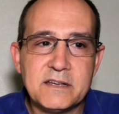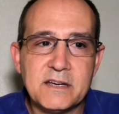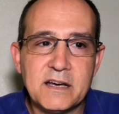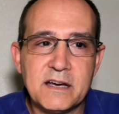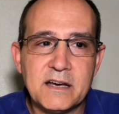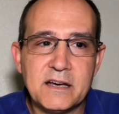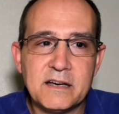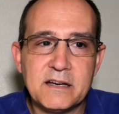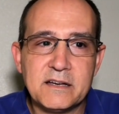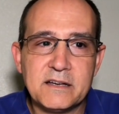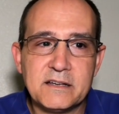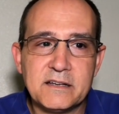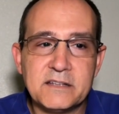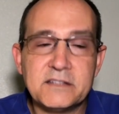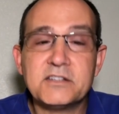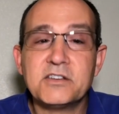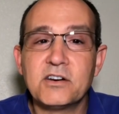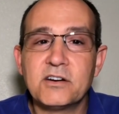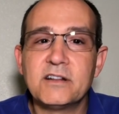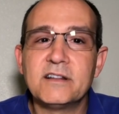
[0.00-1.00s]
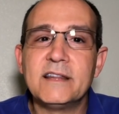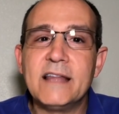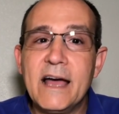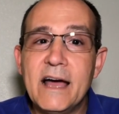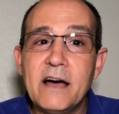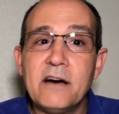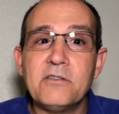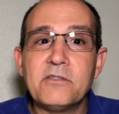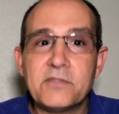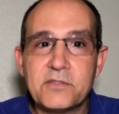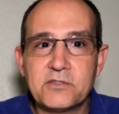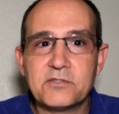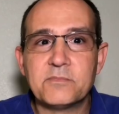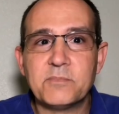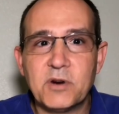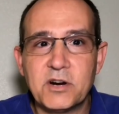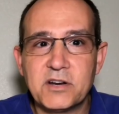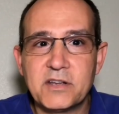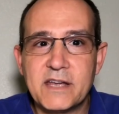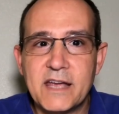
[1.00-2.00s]
You're going to allow
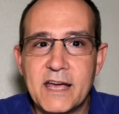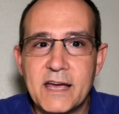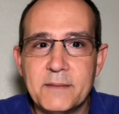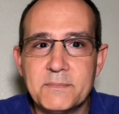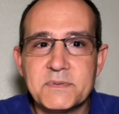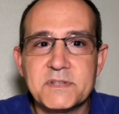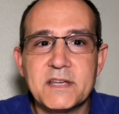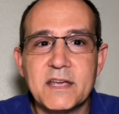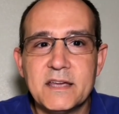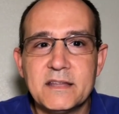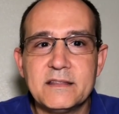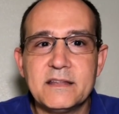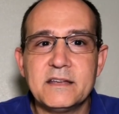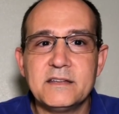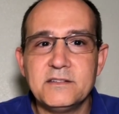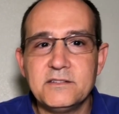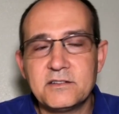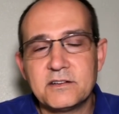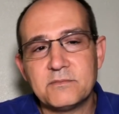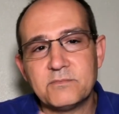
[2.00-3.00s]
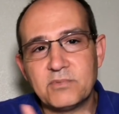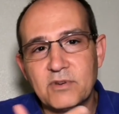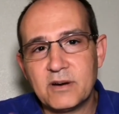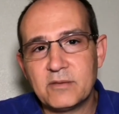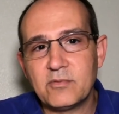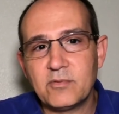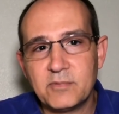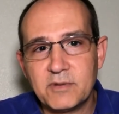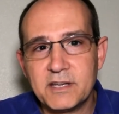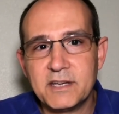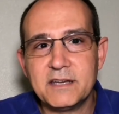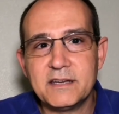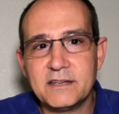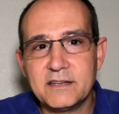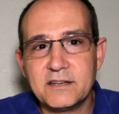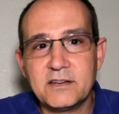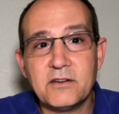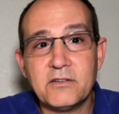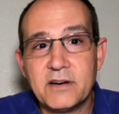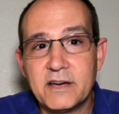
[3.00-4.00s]
third-party apps, and then you can probably
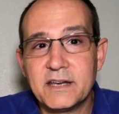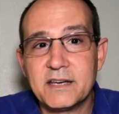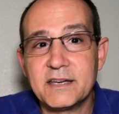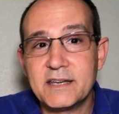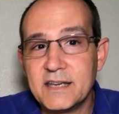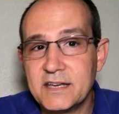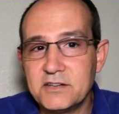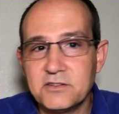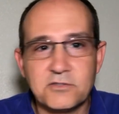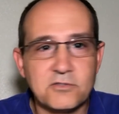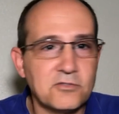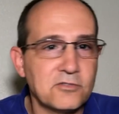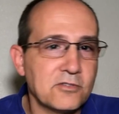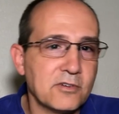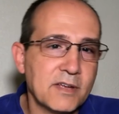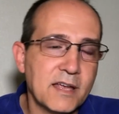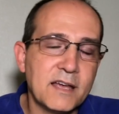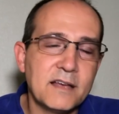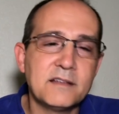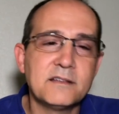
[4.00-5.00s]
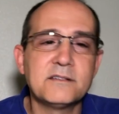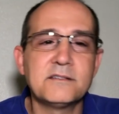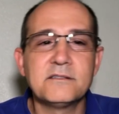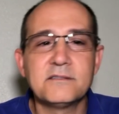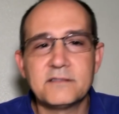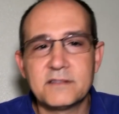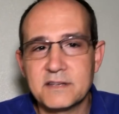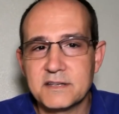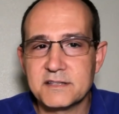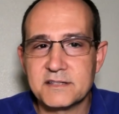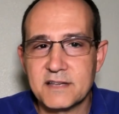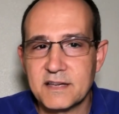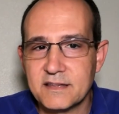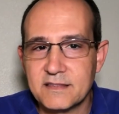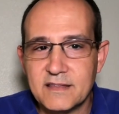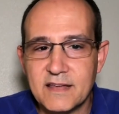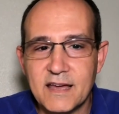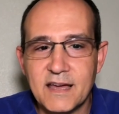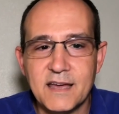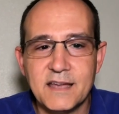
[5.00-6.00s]
go ahead and get your Google Calendar and things like
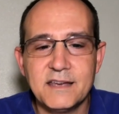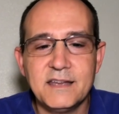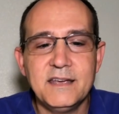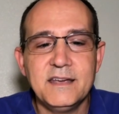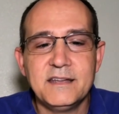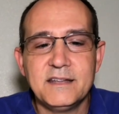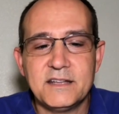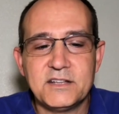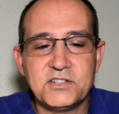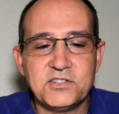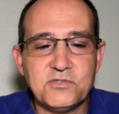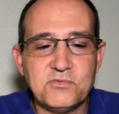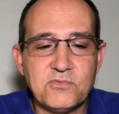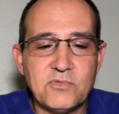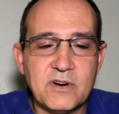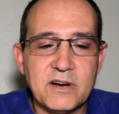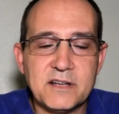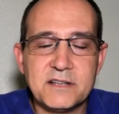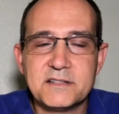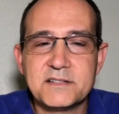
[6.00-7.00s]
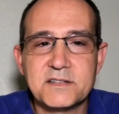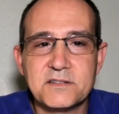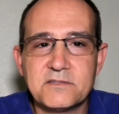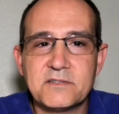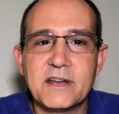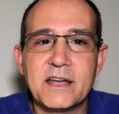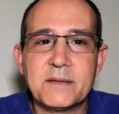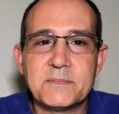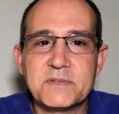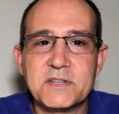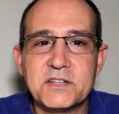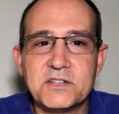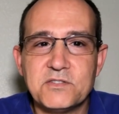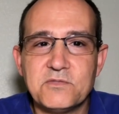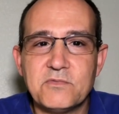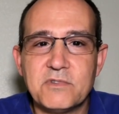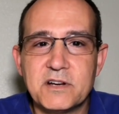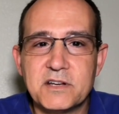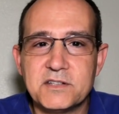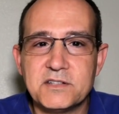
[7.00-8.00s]
that you want, certain apps that you
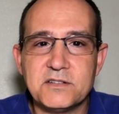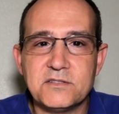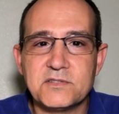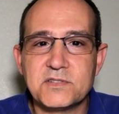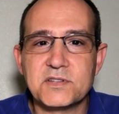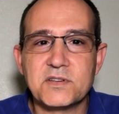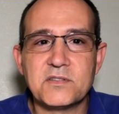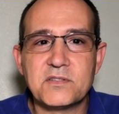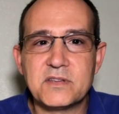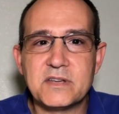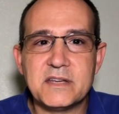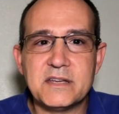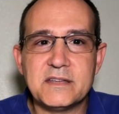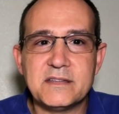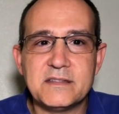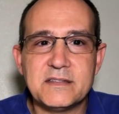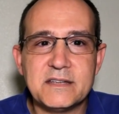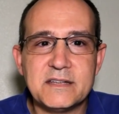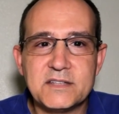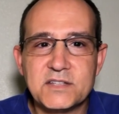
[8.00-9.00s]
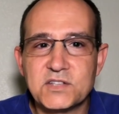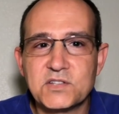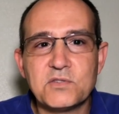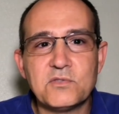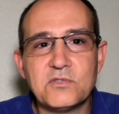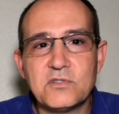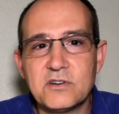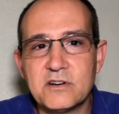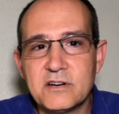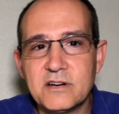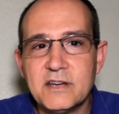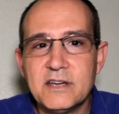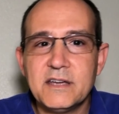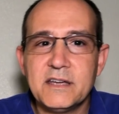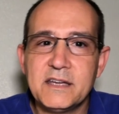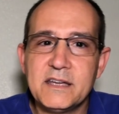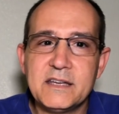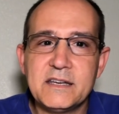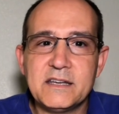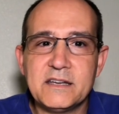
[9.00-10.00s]
want to do. So the store
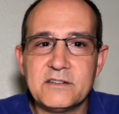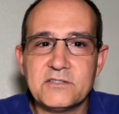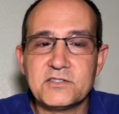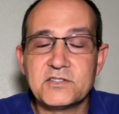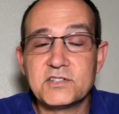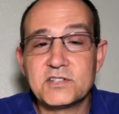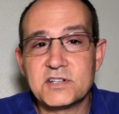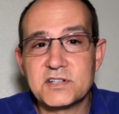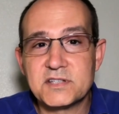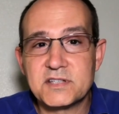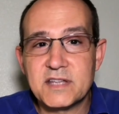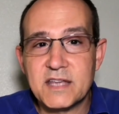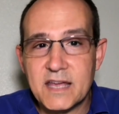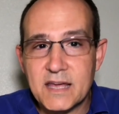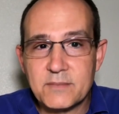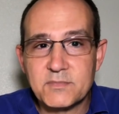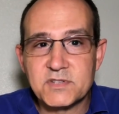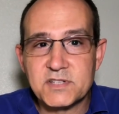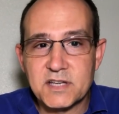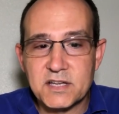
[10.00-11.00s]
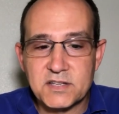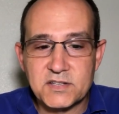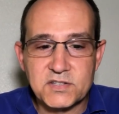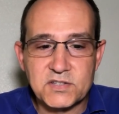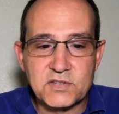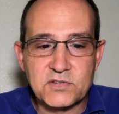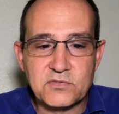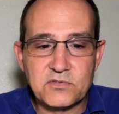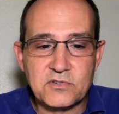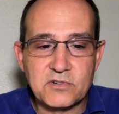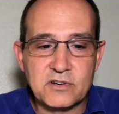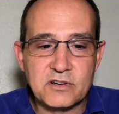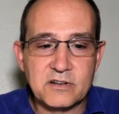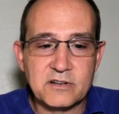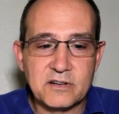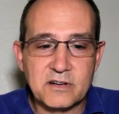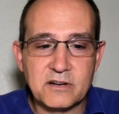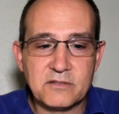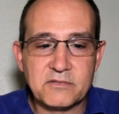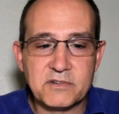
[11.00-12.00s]
in here is just the Amazon
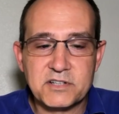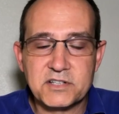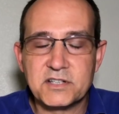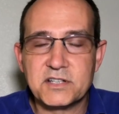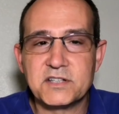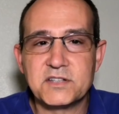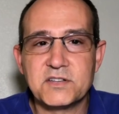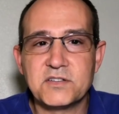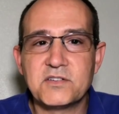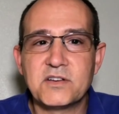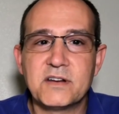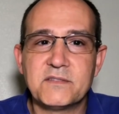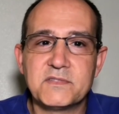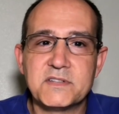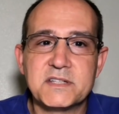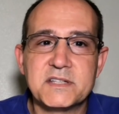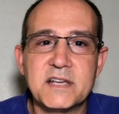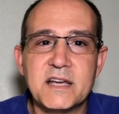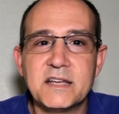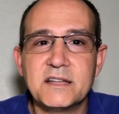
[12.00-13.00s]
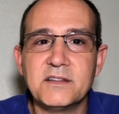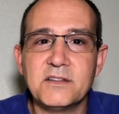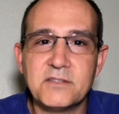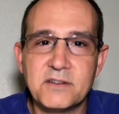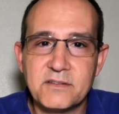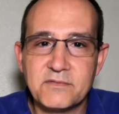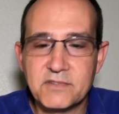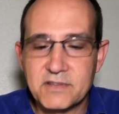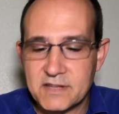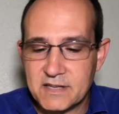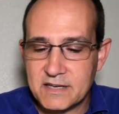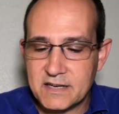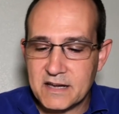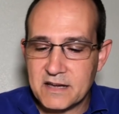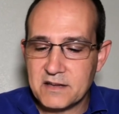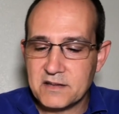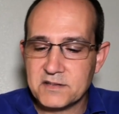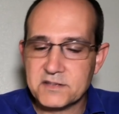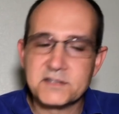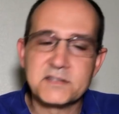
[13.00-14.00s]
store originally, so you're going to have to sideload everything
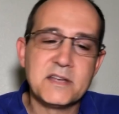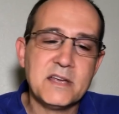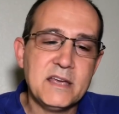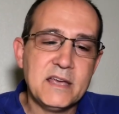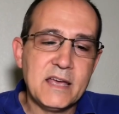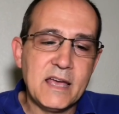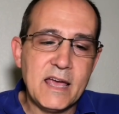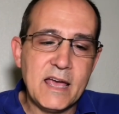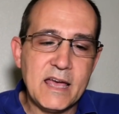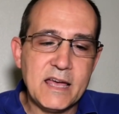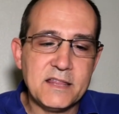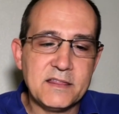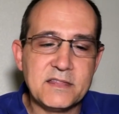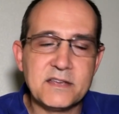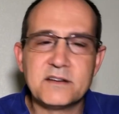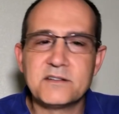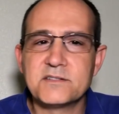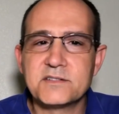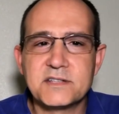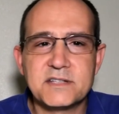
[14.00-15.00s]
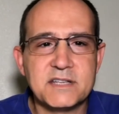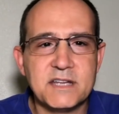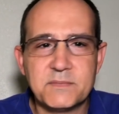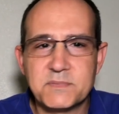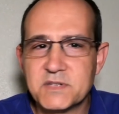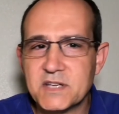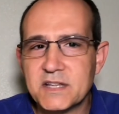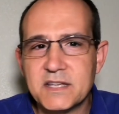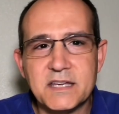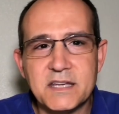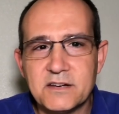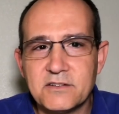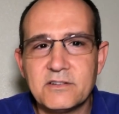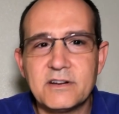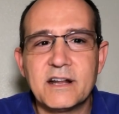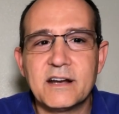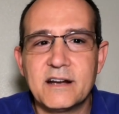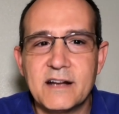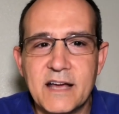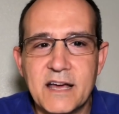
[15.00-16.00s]
else, and there's tips on the
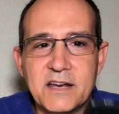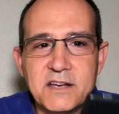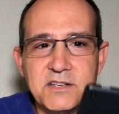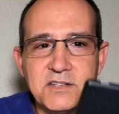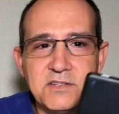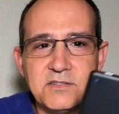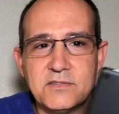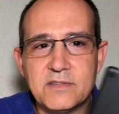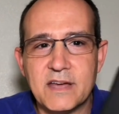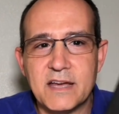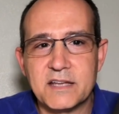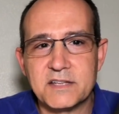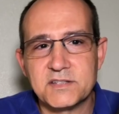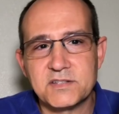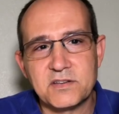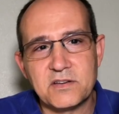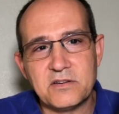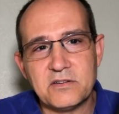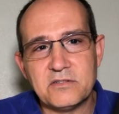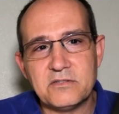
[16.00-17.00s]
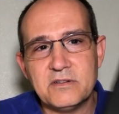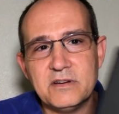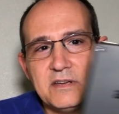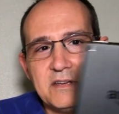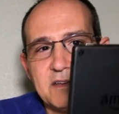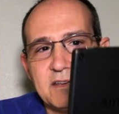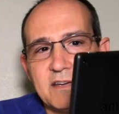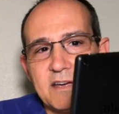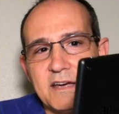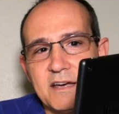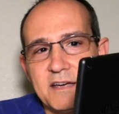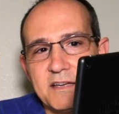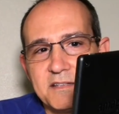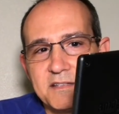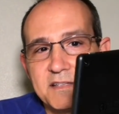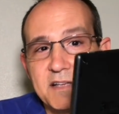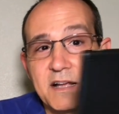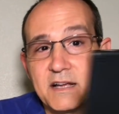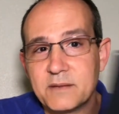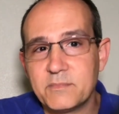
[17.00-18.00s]
internet on how to do that. So
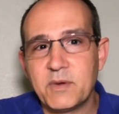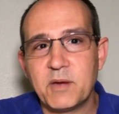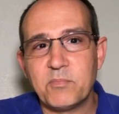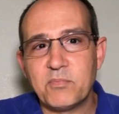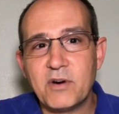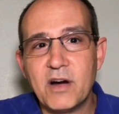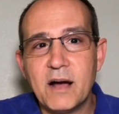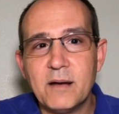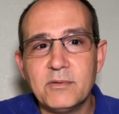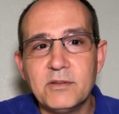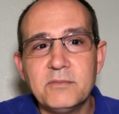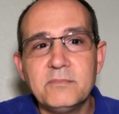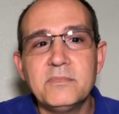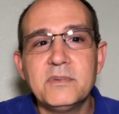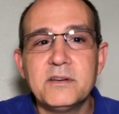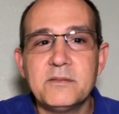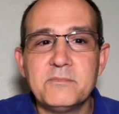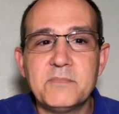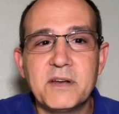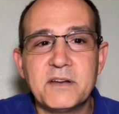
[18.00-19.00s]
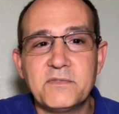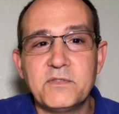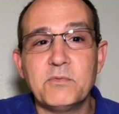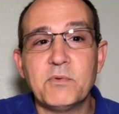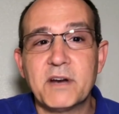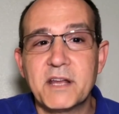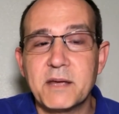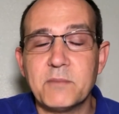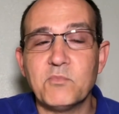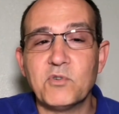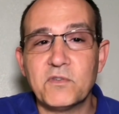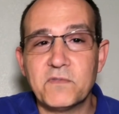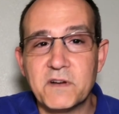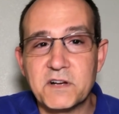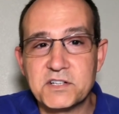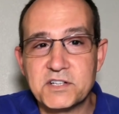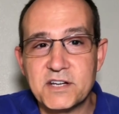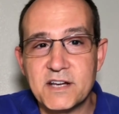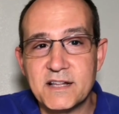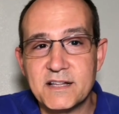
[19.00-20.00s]
it's not going to be a problem, but if you want to get more
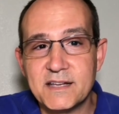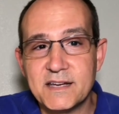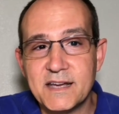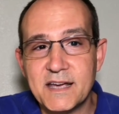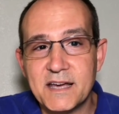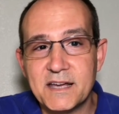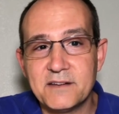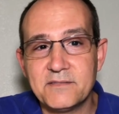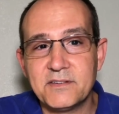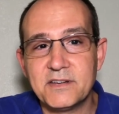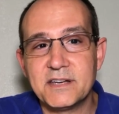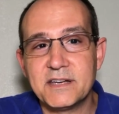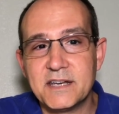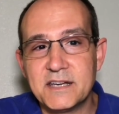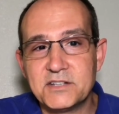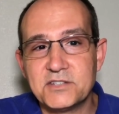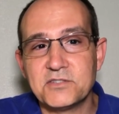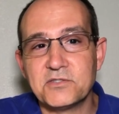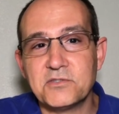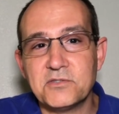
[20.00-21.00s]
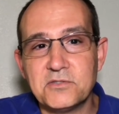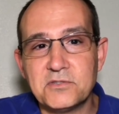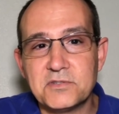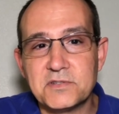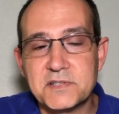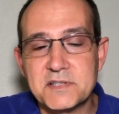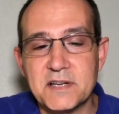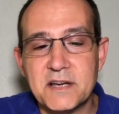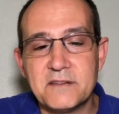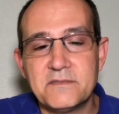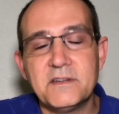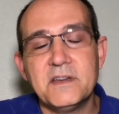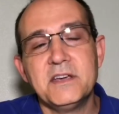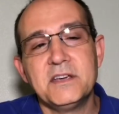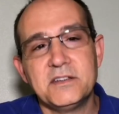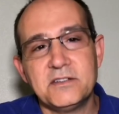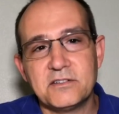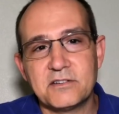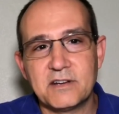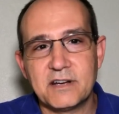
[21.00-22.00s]
functionality out of it and get your Google stuff,
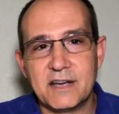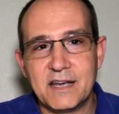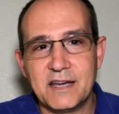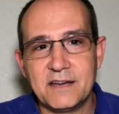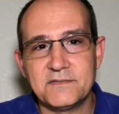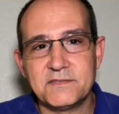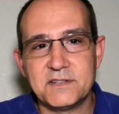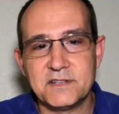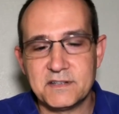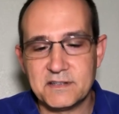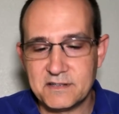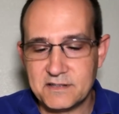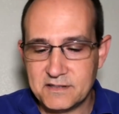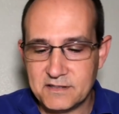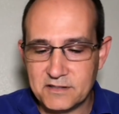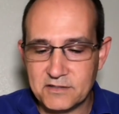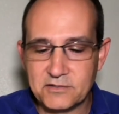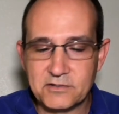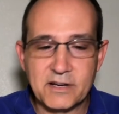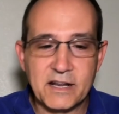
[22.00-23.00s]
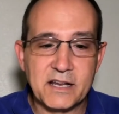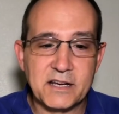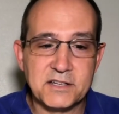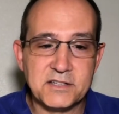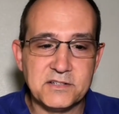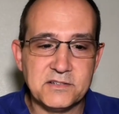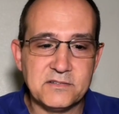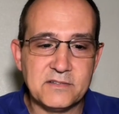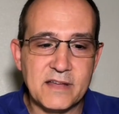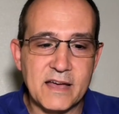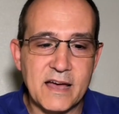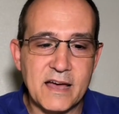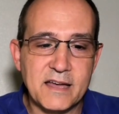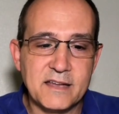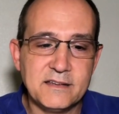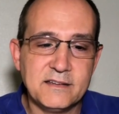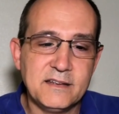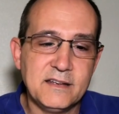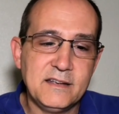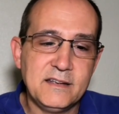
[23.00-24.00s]
you're going to have to learn how to do
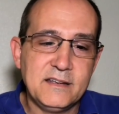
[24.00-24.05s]
that.